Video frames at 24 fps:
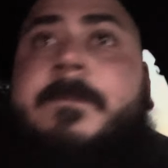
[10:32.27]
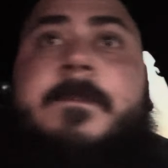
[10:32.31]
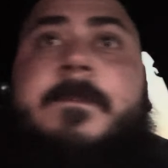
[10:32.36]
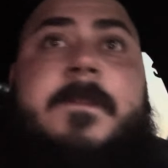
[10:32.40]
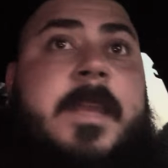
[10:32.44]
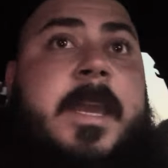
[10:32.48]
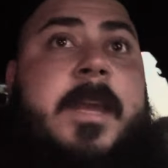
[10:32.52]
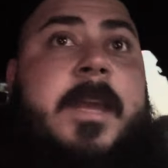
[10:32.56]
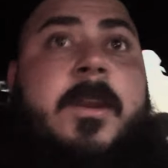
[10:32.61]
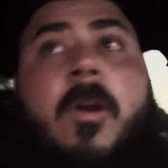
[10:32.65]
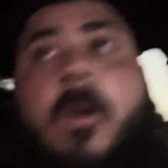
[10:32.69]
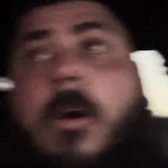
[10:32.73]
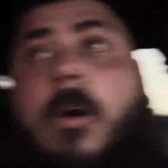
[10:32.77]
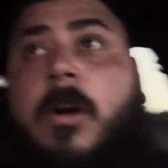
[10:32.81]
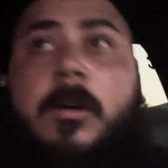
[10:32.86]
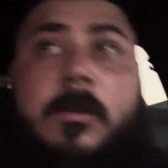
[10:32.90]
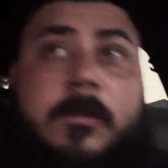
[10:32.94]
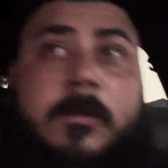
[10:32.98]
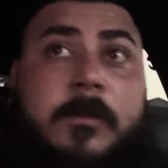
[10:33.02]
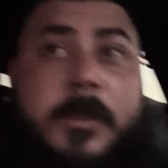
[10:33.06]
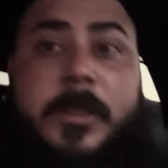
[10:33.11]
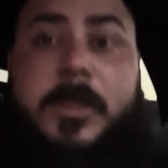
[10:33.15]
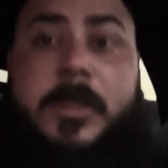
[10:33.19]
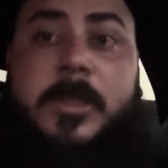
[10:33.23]
at all.
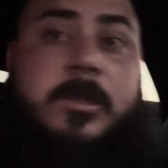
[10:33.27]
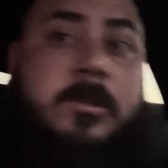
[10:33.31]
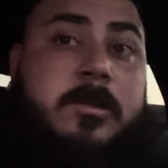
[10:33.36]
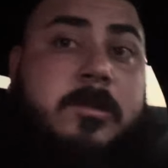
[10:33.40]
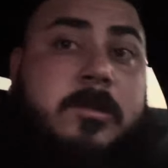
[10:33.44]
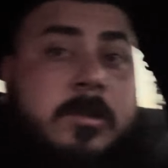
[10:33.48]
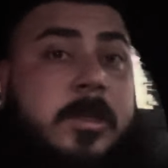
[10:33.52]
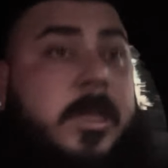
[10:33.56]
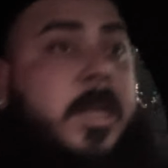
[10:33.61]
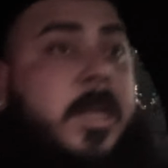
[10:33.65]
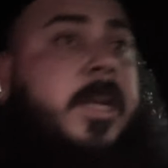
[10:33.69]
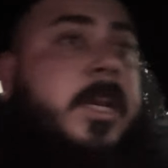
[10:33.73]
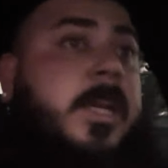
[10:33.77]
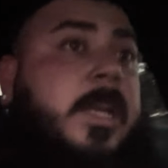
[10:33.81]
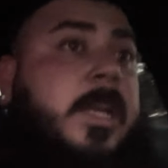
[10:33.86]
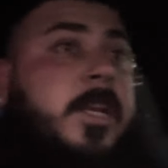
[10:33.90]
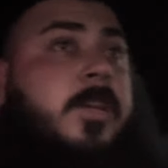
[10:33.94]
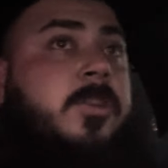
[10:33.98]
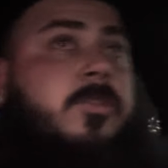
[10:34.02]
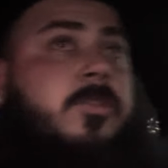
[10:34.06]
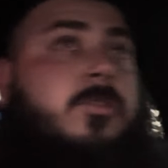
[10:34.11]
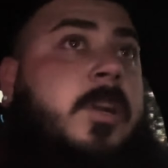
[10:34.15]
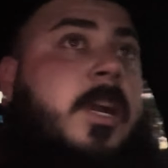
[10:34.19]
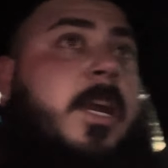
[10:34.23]
We just get in it
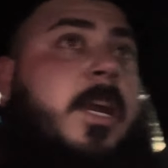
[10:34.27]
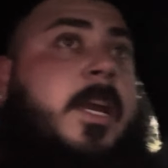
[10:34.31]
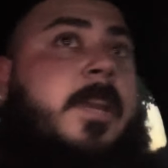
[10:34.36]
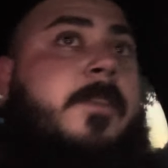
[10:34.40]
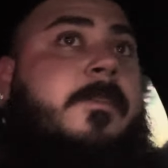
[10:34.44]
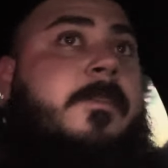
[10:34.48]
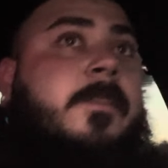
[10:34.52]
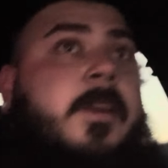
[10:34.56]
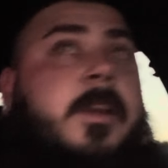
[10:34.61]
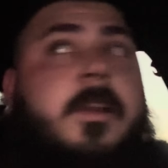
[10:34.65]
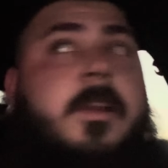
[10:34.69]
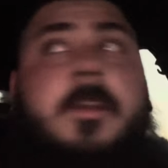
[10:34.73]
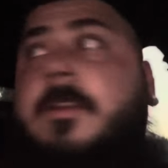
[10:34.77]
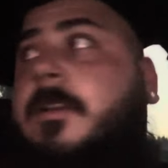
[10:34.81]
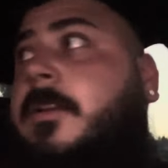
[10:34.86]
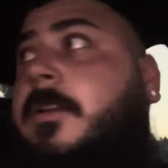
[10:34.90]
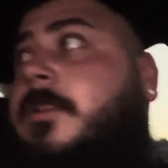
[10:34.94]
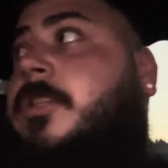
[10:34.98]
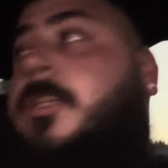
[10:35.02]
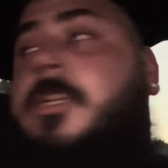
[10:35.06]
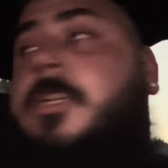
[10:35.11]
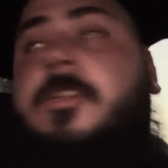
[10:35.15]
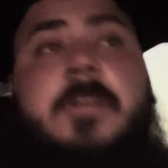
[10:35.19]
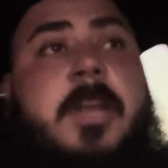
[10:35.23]
and drive.
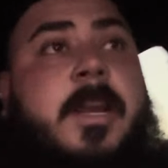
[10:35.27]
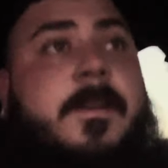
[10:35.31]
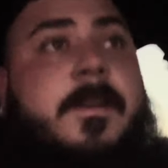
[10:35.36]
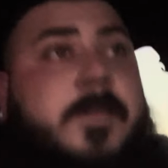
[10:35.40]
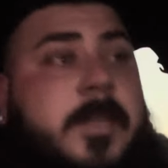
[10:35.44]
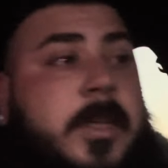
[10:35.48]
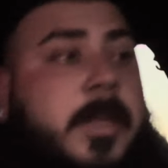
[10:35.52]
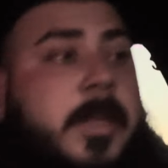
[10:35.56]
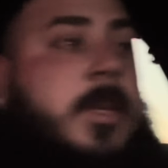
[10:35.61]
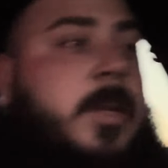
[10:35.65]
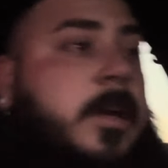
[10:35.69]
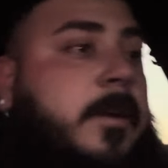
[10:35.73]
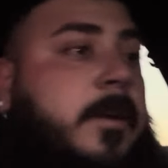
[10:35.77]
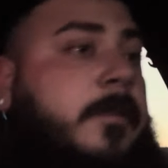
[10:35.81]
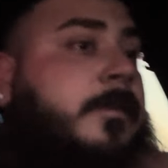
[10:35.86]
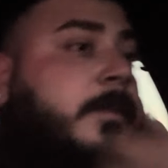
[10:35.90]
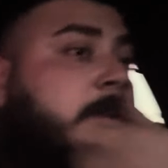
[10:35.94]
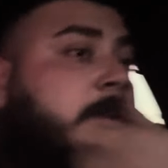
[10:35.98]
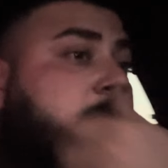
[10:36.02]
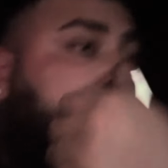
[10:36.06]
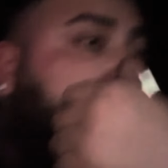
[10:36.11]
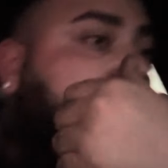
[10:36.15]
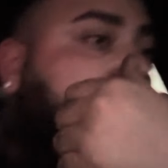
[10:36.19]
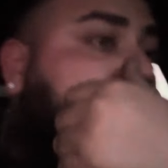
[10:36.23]
She drives it in
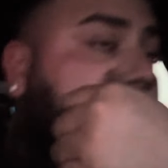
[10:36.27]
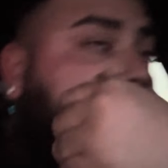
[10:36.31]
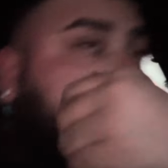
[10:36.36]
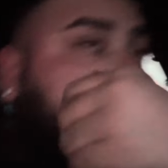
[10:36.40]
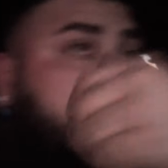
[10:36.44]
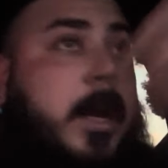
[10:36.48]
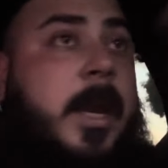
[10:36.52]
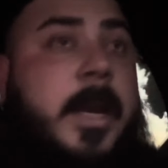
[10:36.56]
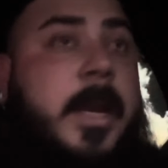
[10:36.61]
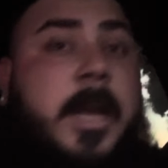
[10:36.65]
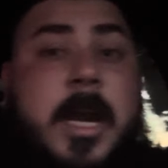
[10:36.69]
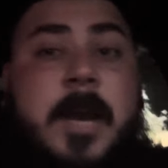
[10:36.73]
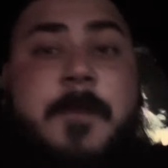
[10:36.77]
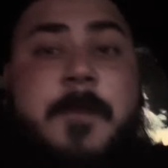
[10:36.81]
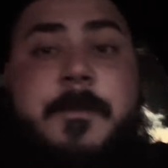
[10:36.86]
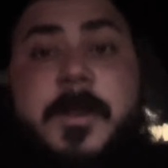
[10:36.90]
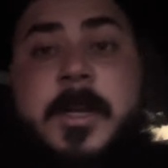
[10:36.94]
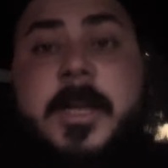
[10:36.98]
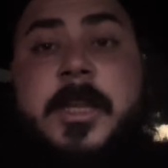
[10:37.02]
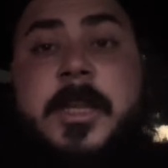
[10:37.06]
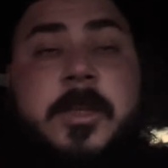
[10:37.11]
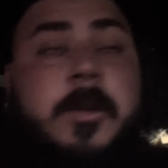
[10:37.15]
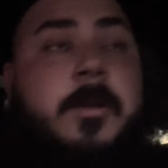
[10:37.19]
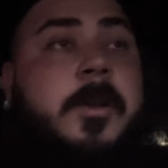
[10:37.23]
comfort. I hop in,
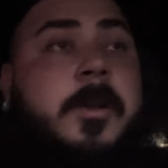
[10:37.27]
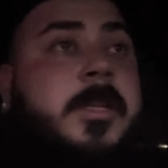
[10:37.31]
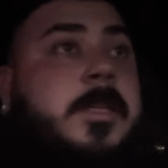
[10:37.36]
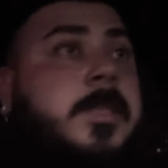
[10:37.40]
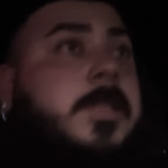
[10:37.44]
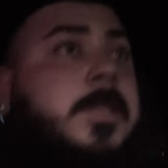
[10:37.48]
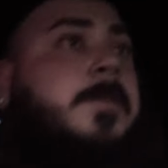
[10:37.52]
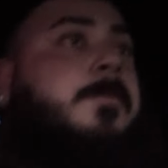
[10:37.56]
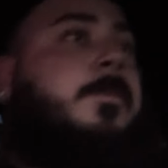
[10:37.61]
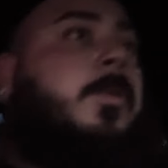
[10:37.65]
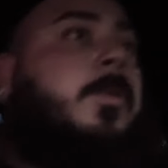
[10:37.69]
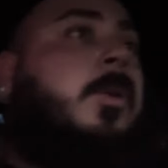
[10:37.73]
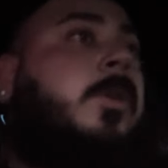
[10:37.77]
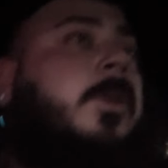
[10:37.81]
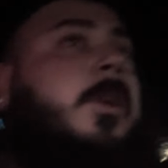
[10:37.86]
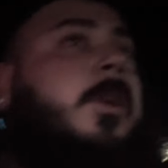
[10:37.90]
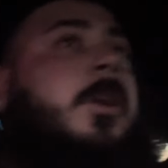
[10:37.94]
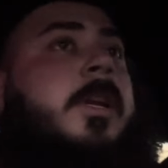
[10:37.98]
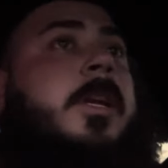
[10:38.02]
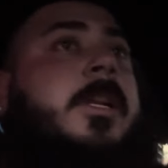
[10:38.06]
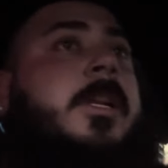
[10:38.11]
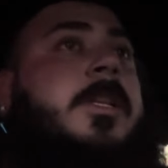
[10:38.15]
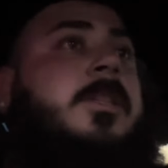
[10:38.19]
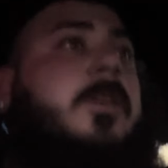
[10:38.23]
I throw it in sport,
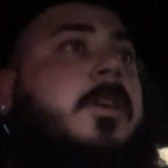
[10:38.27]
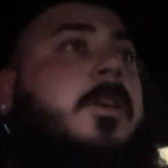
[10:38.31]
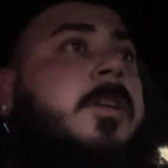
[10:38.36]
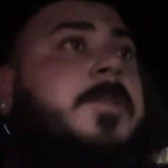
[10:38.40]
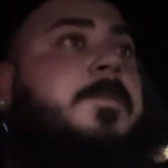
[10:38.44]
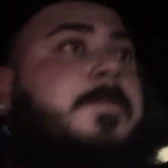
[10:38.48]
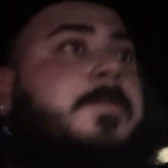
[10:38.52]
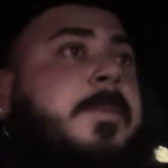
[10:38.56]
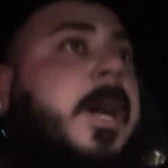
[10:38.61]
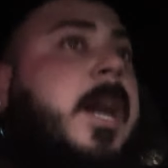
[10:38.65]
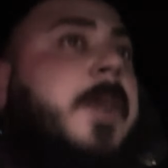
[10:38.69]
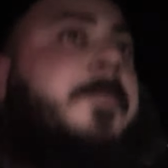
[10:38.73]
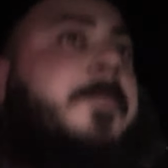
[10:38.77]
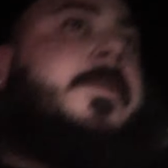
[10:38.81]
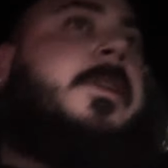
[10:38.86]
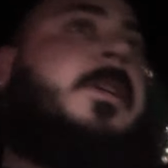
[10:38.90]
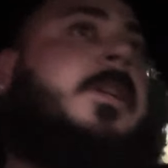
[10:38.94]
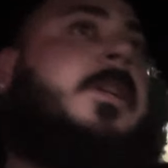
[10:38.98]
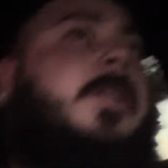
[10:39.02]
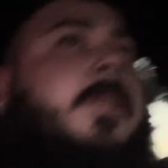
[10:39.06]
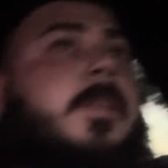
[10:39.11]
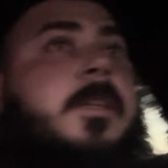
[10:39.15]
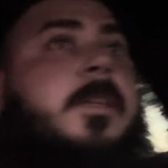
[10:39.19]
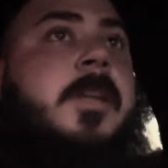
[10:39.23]
and it starts
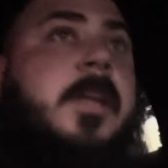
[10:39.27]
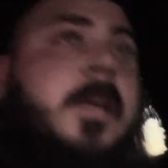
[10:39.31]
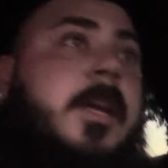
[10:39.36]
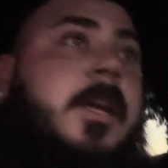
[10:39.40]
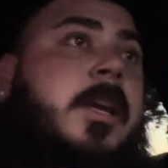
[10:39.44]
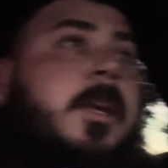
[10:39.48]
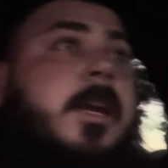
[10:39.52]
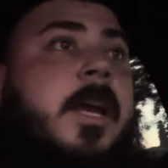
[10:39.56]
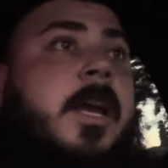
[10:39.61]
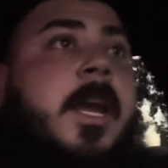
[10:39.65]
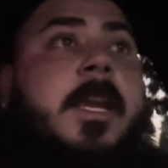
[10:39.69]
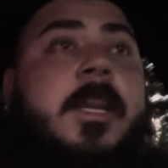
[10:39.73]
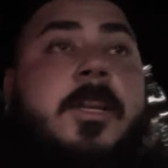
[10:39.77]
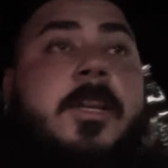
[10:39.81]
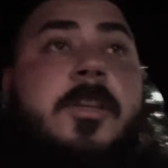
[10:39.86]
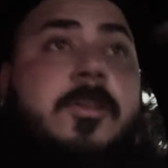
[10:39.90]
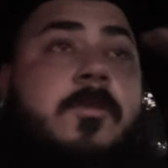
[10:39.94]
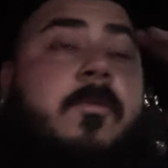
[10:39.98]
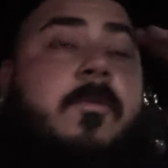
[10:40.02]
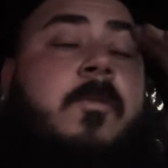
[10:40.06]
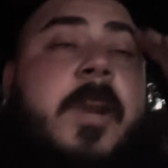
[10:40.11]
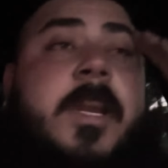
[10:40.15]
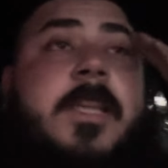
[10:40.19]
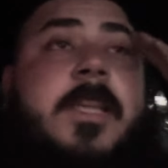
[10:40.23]
popping, and I
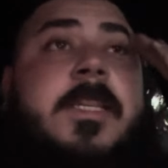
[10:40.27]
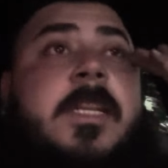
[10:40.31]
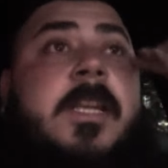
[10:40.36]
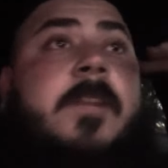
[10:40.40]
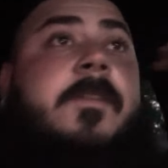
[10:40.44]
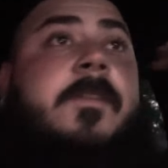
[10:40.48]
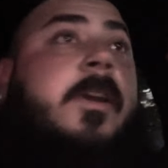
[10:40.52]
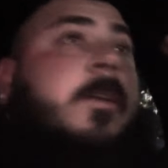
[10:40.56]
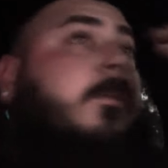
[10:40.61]
can race it if I